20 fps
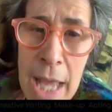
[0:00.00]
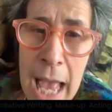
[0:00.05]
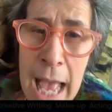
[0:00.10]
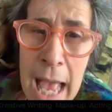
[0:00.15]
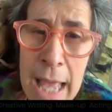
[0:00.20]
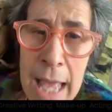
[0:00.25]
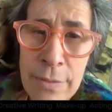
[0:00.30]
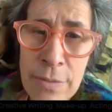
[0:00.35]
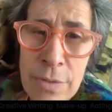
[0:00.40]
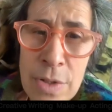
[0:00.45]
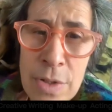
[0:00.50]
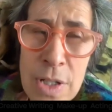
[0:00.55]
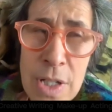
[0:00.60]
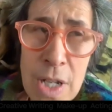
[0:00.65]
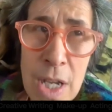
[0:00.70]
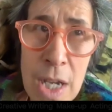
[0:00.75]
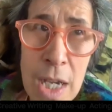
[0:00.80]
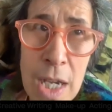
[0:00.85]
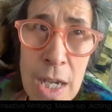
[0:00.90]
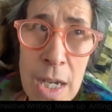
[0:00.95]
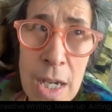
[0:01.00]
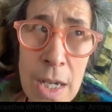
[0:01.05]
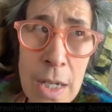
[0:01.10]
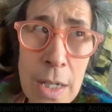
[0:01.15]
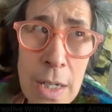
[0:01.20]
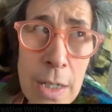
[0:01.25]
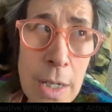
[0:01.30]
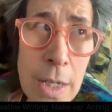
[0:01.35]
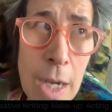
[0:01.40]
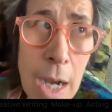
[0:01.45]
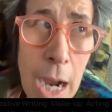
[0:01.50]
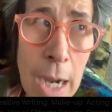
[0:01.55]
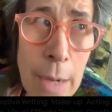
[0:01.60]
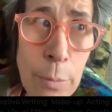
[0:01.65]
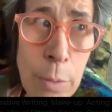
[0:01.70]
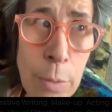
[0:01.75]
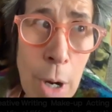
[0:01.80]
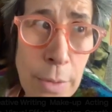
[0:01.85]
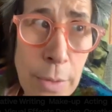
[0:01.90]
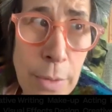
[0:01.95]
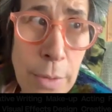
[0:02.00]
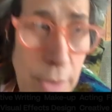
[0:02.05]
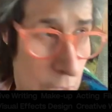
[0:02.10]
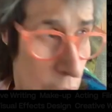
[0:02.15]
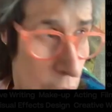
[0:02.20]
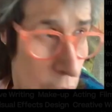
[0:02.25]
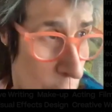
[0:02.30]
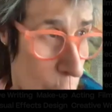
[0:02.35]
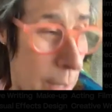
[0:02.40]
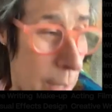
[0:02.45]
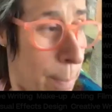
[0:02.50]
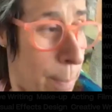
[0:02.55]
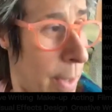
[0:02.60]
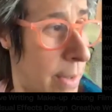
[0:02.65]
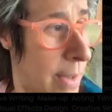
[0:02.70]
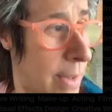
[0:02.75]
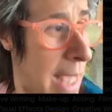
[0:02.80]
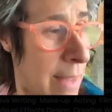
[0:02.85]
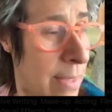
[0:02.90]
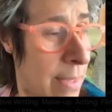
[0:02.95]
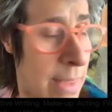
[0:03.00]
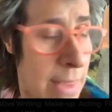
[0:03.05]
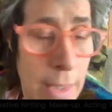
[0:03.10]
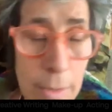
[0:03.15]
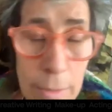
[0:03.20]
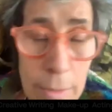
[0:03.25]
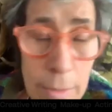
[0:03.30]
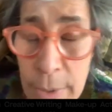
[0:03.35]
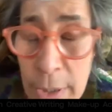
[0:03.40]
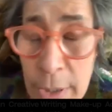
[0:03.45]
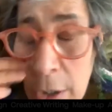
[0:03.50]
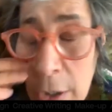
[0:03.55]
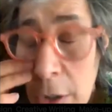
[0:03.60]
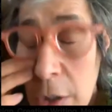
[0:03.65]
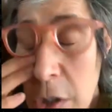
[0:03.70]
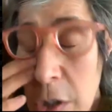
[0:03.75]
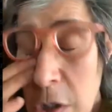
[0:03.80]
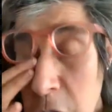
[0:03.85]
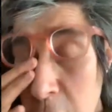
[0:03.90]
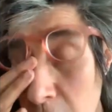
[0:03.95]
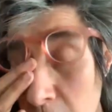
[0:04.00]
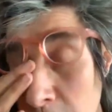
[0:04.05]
and I wrote the script. But then, because of